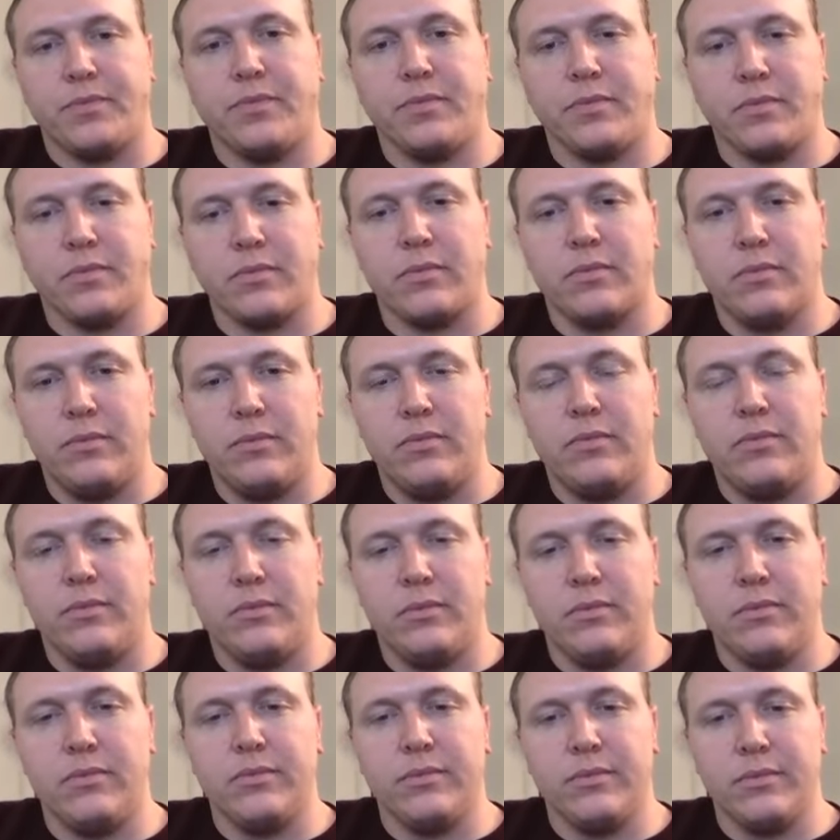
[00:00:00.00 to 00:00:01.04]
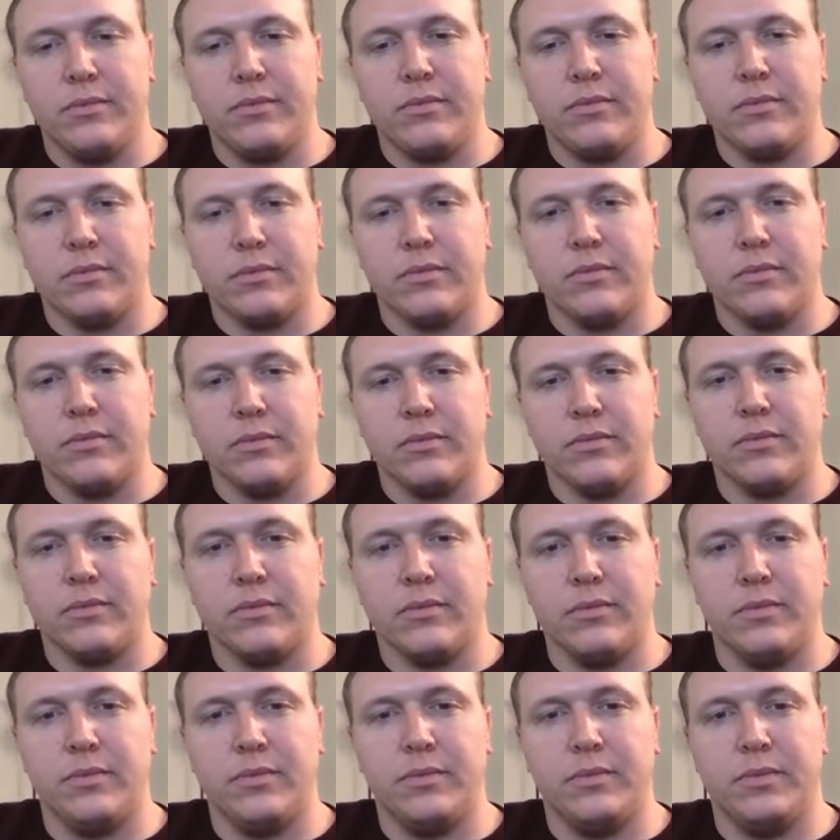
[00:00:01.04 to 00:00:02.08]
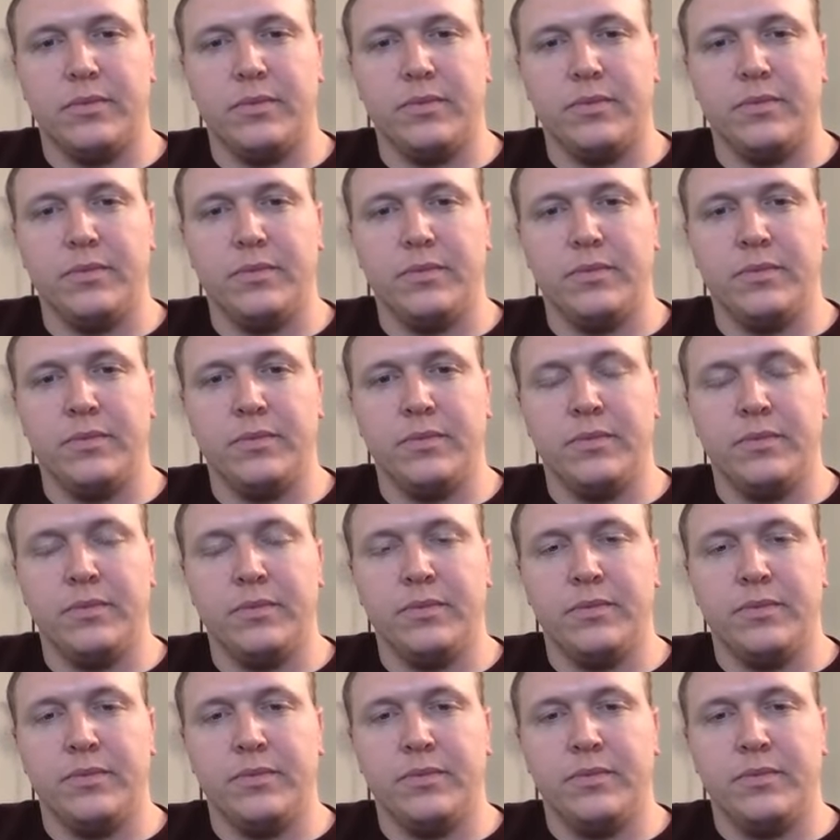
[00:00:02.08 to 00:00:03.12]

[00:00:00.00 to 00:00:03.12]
[no speech]